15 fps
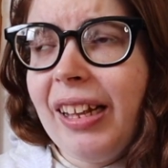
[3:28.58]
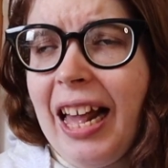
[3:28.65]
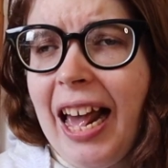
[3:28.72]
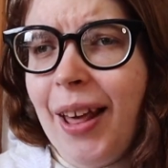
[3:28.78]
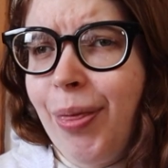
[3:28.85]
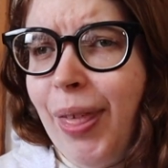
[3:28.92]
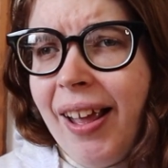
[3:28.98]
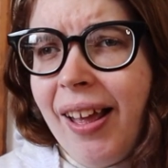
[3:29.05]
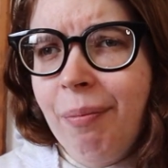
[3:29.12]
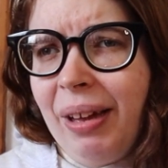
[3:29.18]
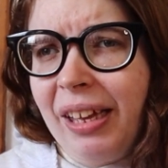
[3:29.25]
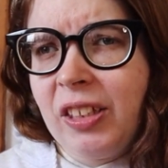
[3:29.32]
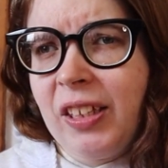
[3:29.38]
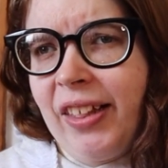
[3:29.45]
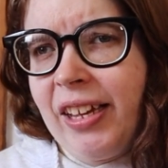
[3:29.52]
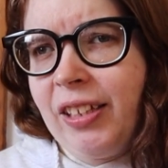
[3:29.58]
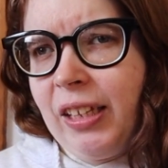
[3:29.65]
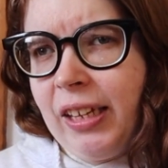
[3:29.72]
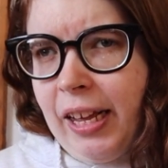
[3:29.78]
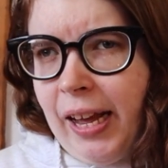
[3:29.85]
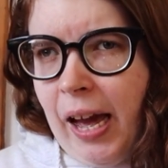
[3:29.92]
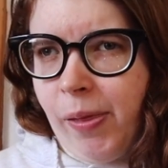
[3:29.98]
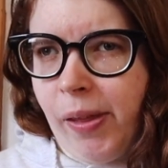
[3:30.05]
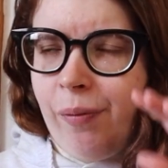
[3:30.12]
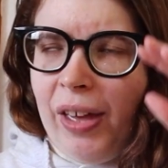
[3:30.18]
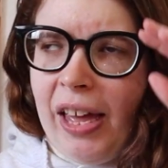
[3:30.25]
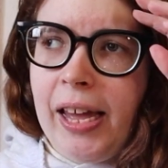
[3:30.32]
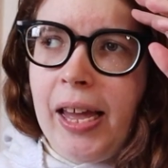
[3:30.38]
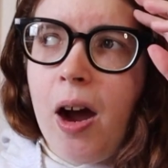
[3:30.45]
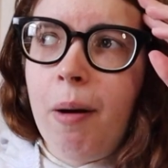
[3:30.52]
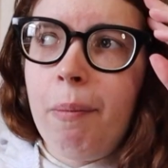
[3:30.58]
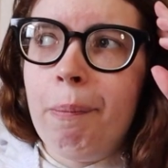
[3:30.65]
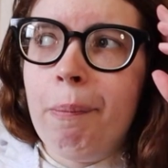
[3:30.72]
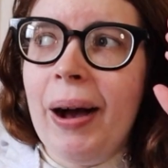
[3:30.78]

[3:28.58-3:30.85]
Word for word: And I think I mentioned this in another video,